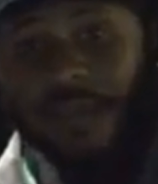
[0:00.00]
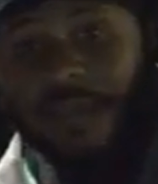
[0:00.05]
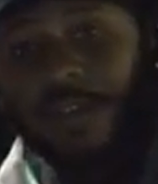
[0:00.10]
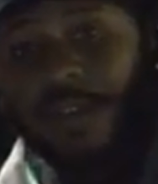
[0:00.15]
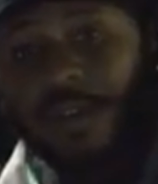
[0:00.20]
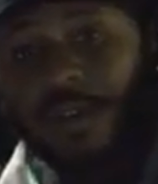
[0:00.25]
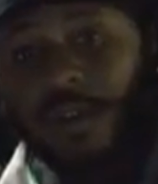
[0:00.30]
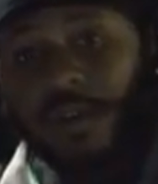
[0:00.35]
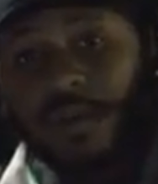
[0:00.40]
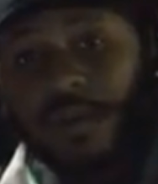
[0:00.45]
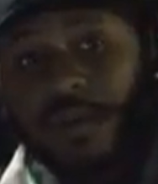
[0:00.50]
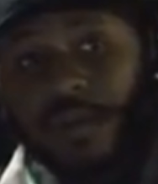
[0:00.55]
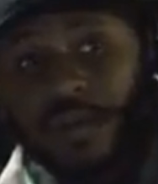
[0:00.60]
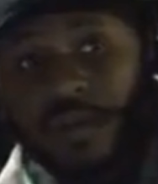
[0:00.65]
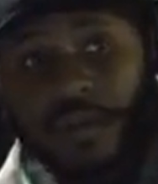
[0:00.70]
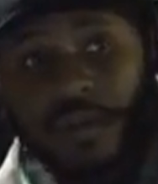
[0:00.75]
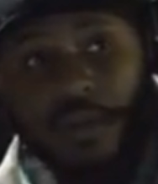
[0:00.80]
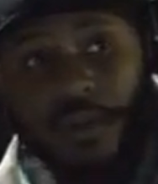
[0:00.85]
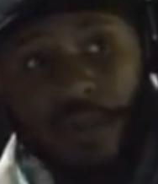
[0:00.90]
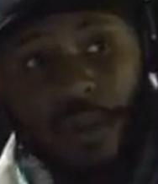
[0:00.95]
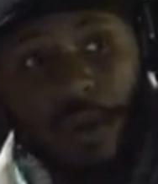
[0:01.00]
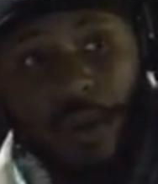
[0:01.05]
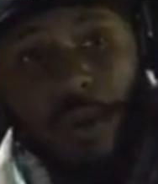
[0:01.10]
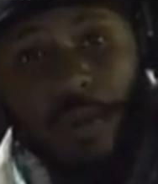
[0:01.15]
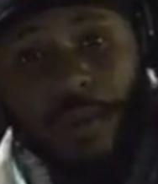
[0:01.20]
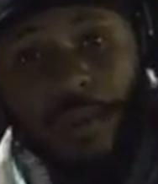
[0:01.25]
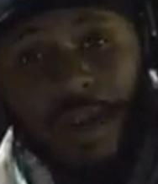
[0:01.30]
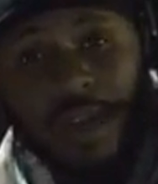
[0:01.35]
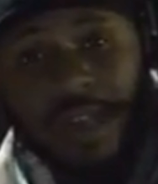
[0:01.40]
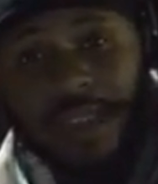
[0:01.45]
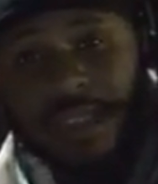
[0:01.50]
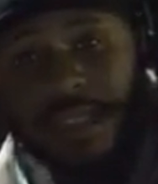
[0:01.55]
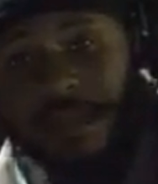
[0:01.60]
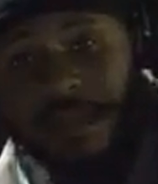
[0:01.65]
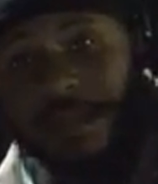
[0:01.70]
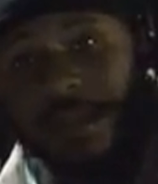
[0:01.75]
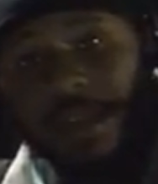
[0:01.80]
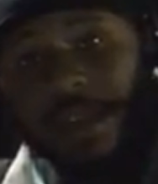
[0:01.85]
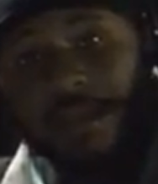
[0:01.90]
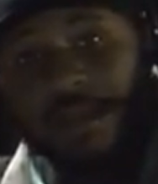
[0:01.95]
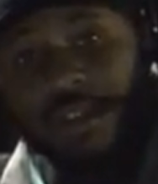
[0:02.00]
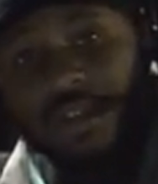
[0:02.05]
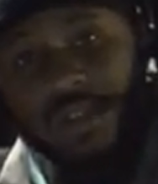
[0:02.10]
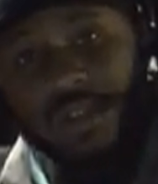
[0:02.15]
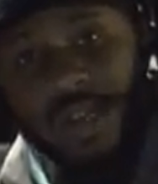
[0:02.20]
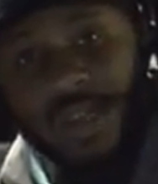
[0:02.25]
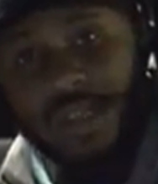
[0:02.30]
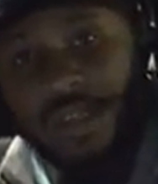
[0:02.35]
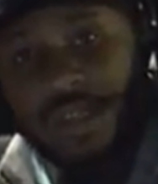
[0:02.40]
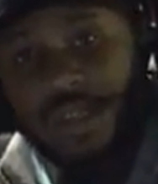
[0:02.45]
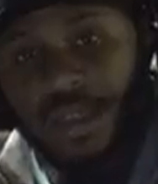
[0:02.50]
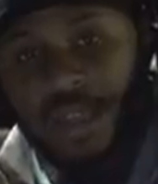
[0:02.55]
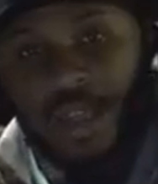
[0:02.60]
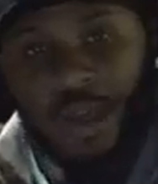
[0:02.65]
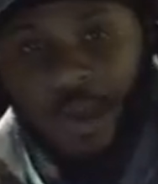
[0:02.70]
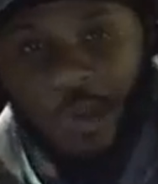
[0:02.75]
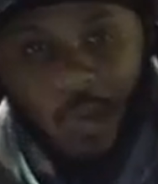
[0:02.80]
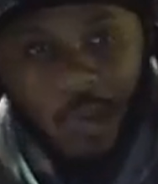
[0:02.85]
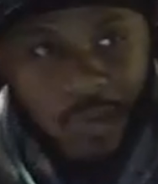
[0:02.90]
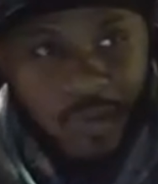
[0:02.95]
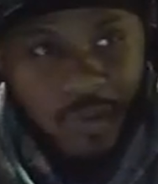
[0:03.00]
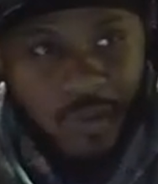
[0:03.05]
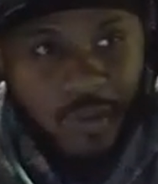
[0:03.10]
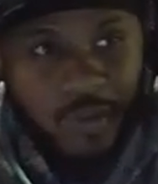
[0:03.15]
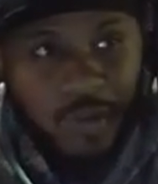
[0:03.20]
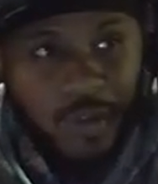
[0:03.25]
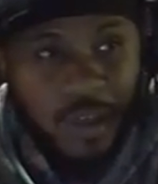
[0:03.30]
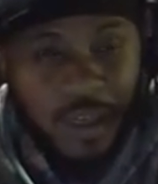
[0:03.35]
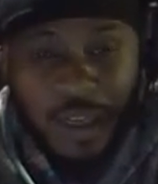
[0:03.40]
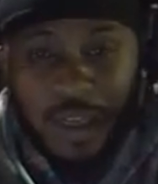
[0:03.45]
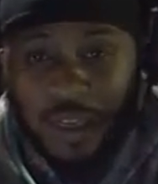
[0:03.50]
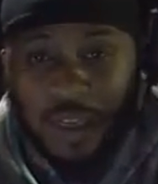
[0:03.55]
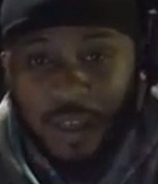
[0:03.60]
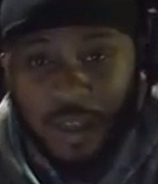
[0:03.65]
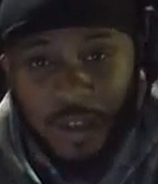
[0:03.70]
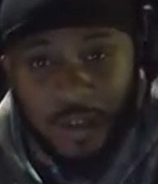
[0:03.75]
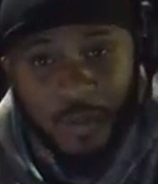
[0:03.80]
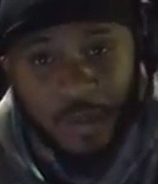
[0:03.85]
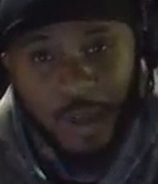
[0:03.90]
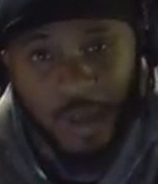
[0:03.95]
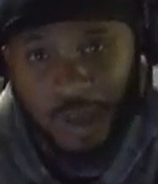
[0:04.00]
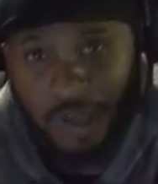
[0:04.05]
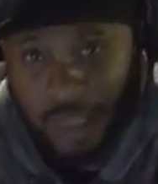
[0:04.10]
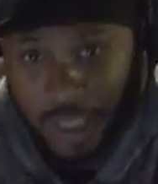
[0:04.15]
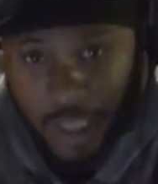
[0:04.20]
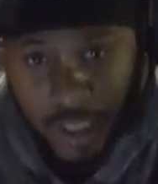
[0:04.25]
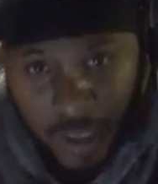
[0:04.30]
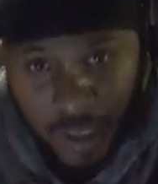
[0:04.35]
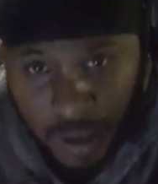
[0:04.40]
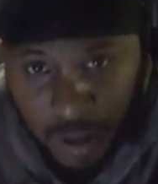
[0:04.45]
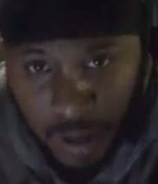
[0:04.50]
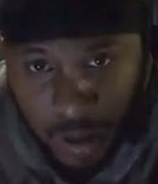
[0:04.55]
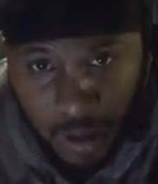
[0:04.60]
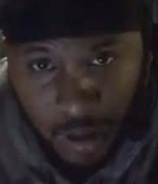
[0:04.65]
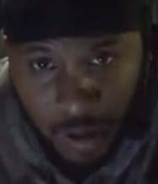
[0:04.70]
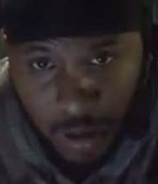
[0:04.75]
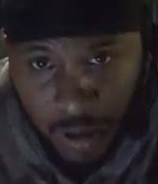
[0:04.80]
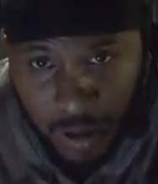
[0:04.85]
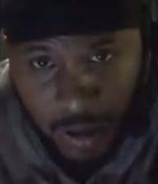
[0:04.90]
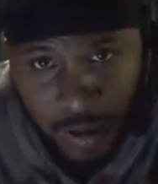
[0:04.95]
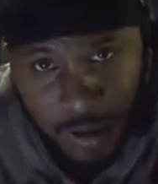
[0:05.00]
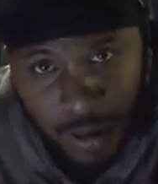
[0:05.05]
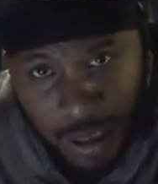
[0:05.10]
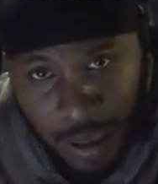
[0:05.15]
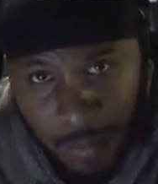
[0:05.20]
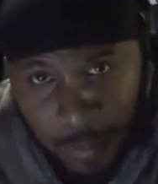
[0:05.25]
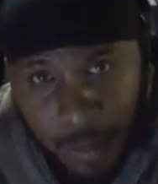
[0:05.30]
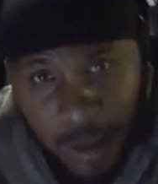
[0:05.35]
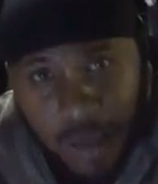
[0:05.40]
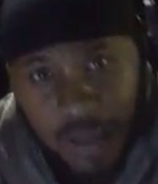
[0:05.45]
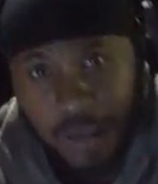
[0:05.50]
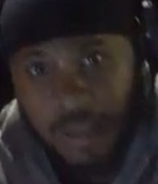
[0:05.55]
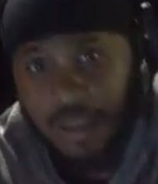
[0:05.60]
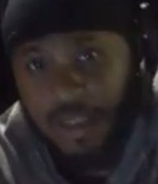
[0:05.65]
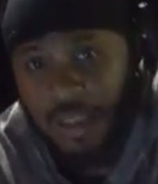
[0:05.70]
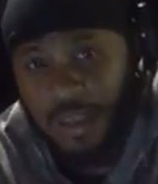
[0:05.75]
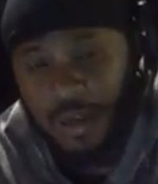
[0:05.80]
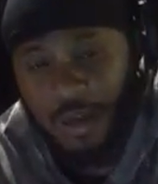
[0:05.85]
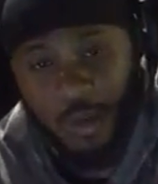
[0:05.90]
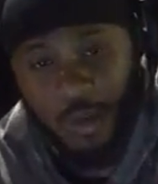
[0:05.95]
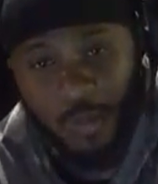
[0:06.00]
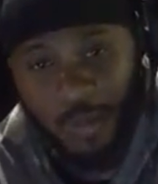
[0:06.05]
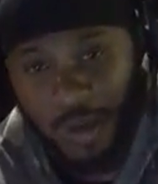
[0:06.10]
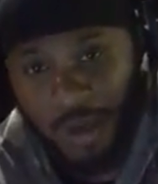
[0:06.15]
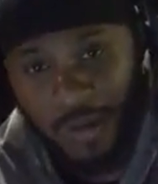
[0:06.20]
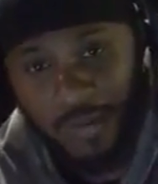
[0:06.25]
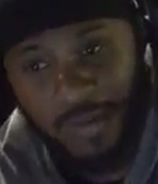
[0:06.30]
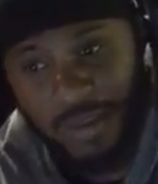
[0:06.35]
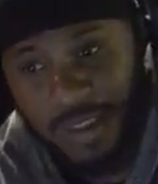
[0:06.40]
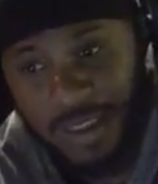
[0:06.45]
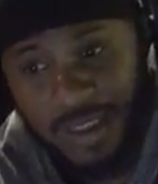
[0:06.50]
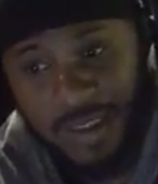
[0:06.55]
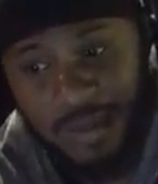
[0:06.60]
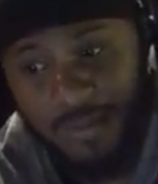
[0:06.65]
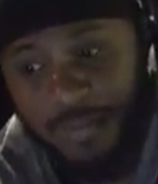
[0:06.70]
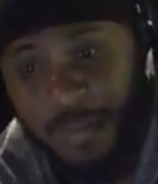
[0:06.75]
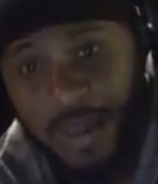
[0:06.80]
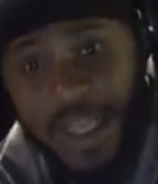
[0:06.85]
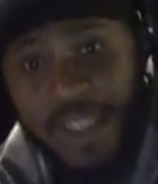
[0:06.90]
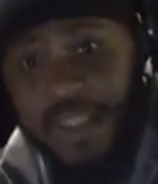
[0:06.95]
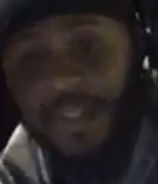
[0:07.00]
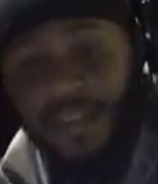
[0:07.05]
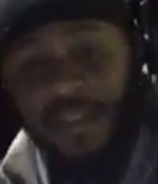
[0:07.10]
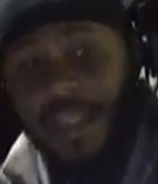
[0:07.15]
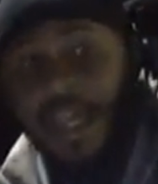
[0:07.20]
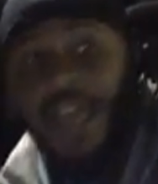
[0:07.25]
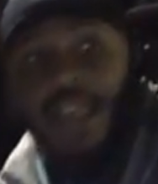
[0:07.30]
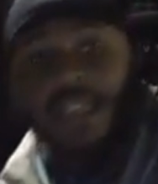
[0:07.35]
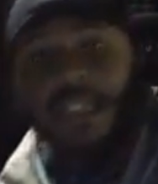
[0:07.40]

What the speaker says: you go through the whole process and become a trainer, or if you do your year or your 9 months or whatever space status